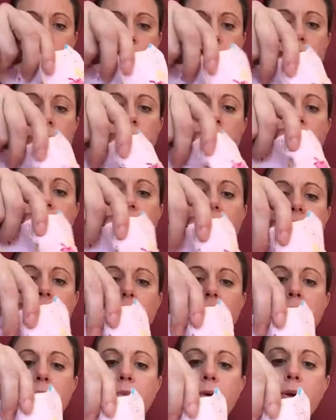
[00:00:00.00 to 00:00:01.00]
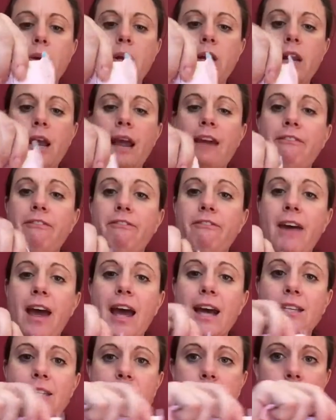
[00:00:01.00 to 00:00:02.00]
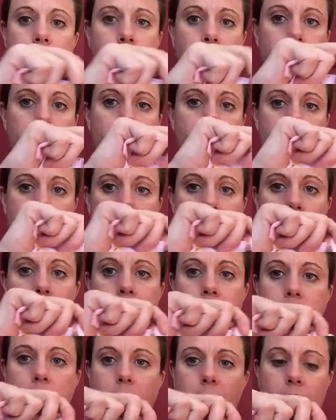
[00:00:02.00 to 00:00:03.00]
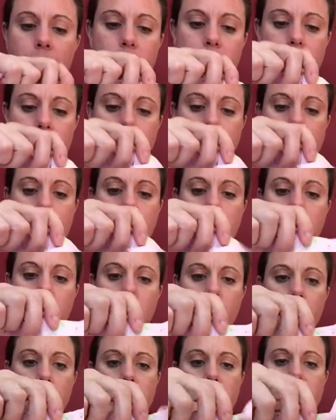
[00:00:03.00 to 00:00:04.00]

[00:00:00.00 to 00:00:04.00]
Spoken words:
we will actually put a fastener in. So